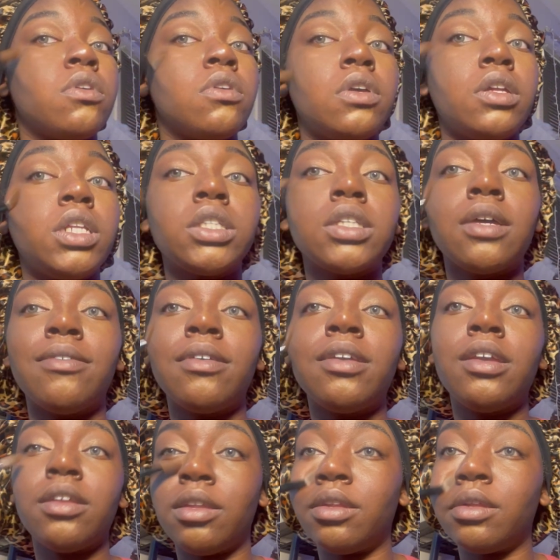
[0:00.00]
And it's gonna
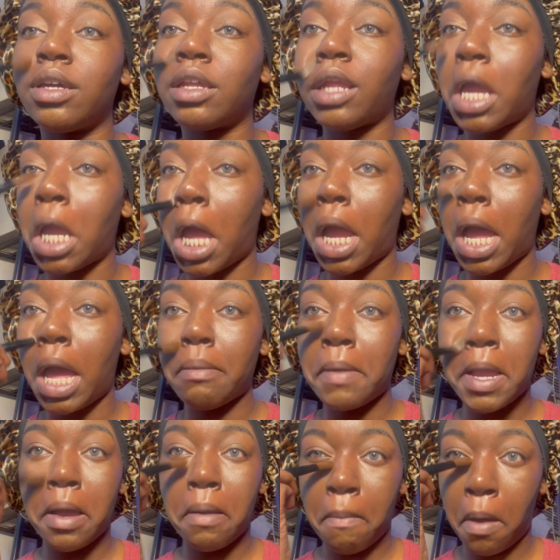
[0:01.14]
get a look like I got
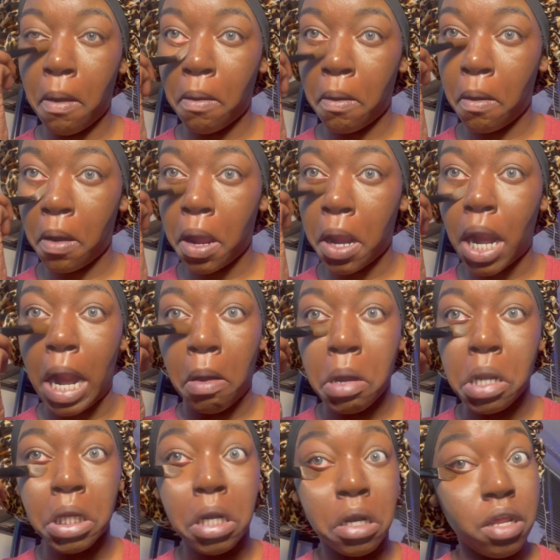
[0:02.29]
makeup on and I
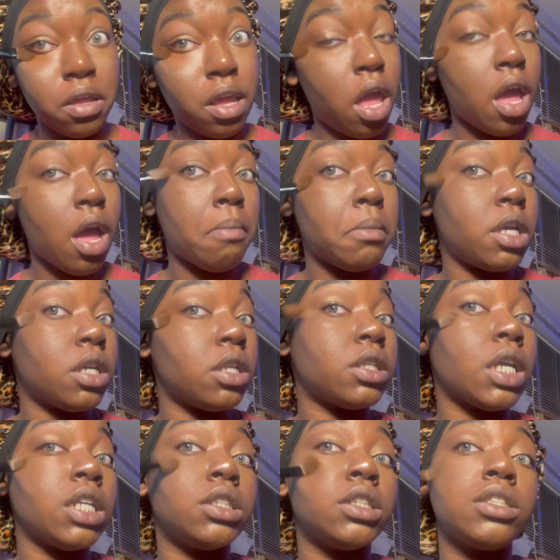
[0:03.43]
really don't even have much.
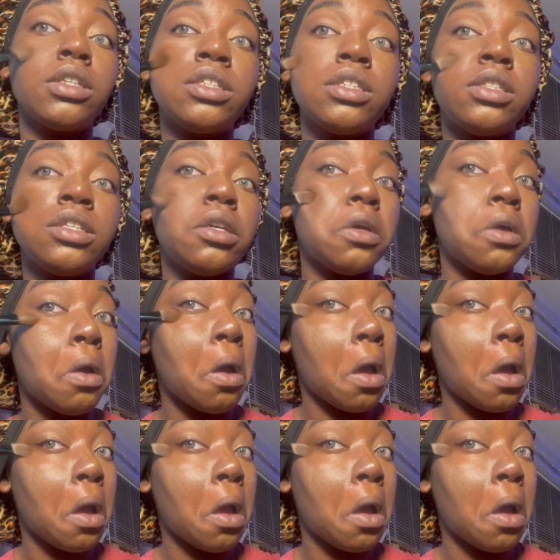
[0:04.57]
I just conceal.